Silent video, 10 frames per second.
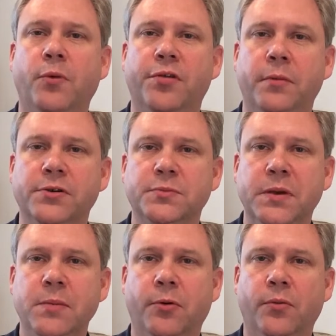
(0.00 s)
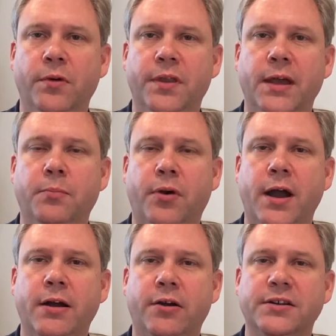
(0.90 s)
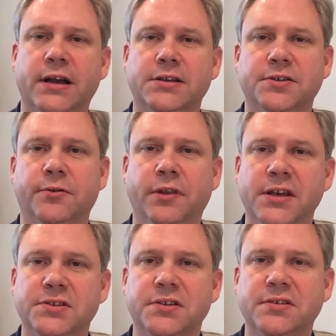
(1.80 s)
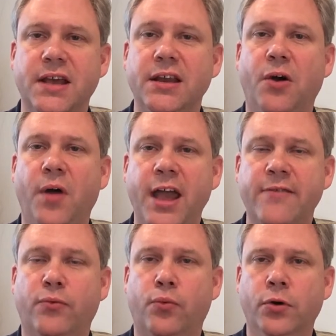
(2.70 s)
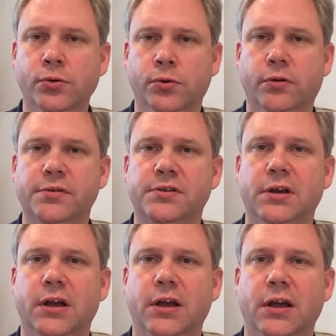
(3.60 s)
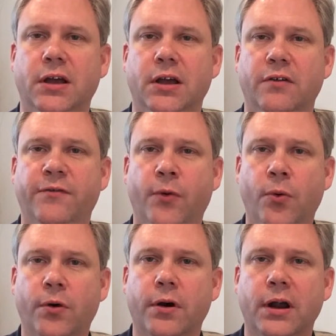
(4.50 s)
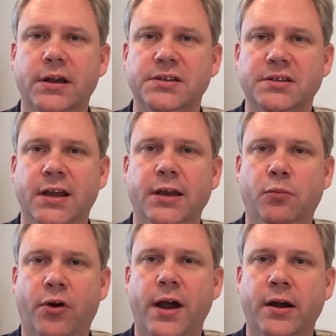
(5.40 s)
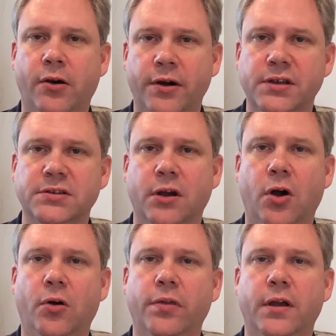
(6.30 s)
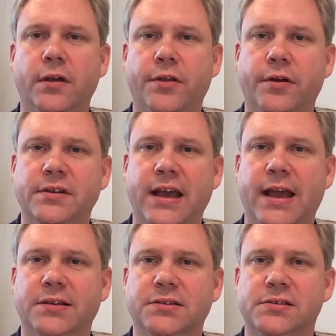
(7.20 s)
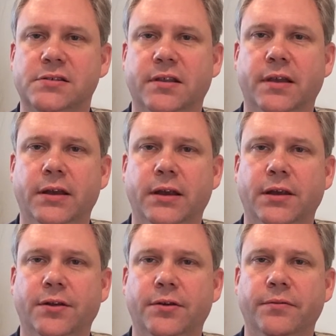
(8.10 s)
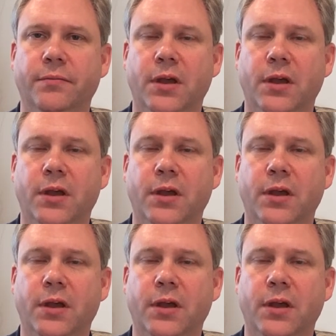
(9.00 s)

with most people when they prioritize their list is they don't have rules for setting priorities on their tasks that they need to do.